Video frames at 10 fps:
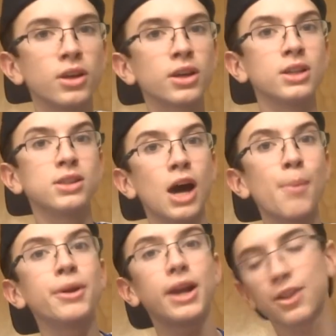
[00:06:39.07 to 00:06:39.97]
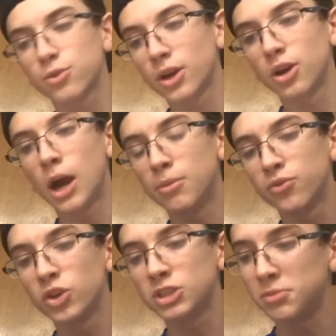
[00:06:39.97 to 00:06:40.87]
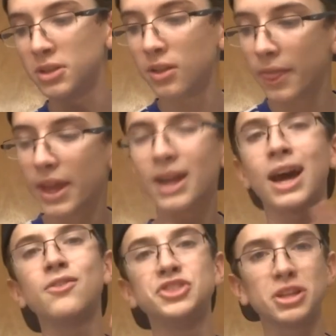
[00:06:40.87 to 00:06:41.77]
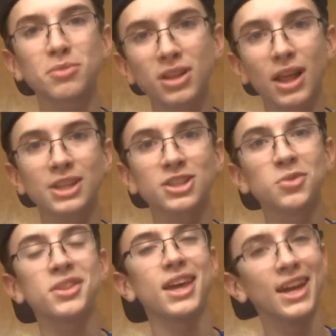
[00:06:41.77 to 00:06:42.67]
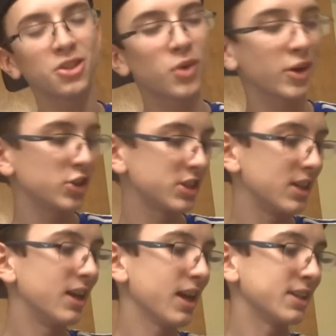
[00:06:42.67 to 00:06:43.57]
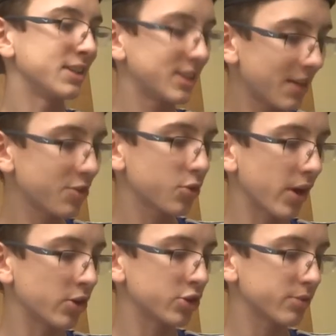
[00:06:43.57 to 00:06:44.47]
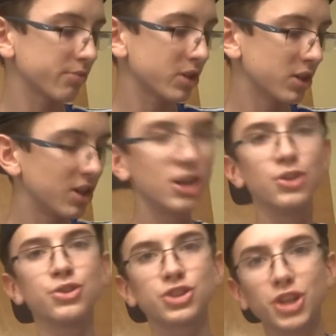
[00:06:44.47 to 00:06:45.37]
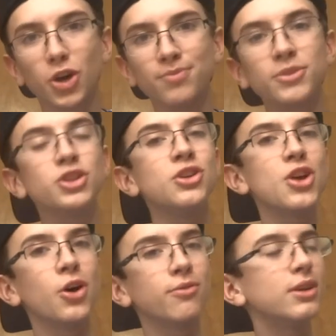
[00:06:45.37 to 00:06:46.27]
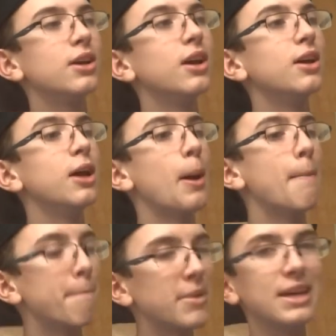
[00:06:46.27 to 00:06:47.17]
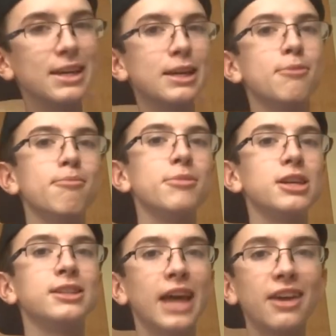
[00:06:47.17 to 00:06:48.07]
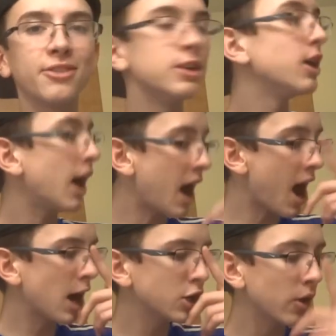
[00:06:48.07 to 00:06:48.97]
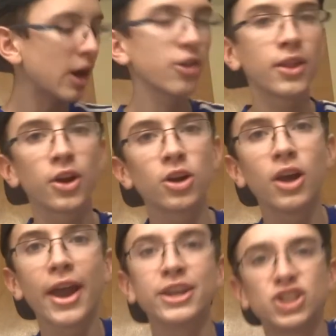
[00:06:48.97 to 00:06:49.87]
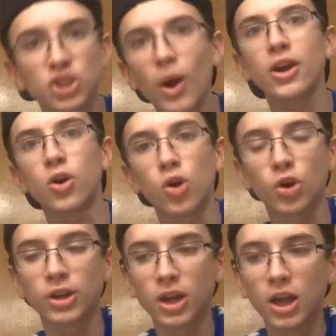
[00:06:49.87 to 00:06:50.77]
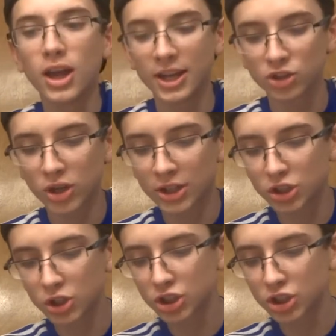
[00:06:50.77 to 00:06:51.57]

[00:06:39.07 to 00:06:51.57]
because I'm a 9th grader, I'm a freshman, and I have gym class with 8th graders and 7th graders. So, you know, me being David, I go out there and try hard and try to